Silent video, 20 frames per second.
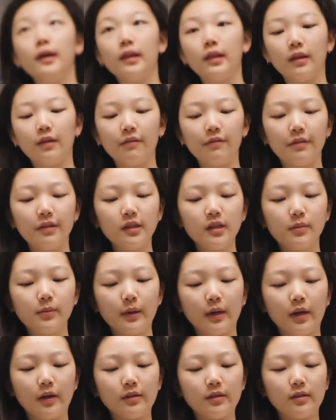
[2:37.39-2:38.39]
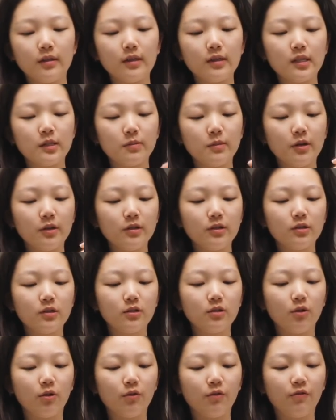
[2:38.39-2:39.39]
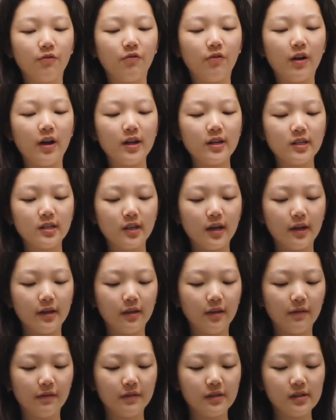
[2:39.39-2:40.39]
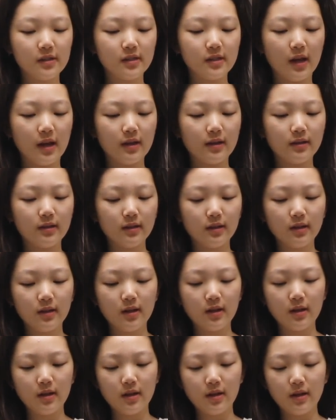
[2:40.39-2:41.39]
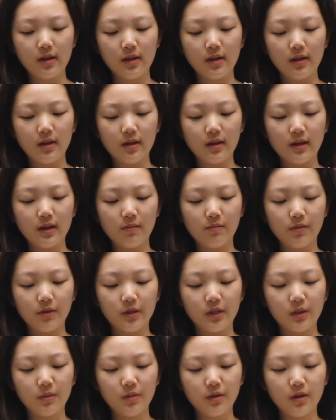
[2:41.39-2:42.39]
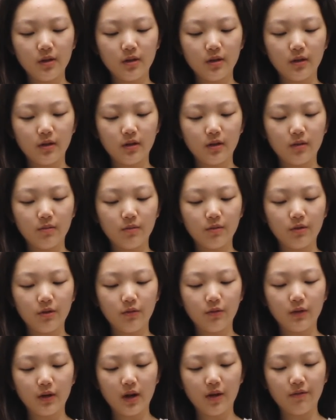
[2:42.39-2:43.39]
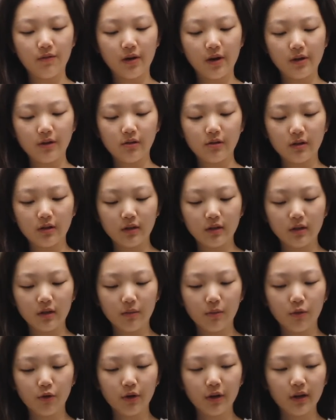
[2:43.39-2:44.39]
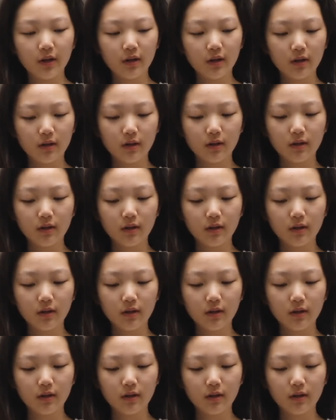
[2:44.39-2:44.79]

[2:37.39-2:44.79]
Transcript: I love this because this smells so fresh. I love the scent and it puts me in a good mood whenever I use it in the morning.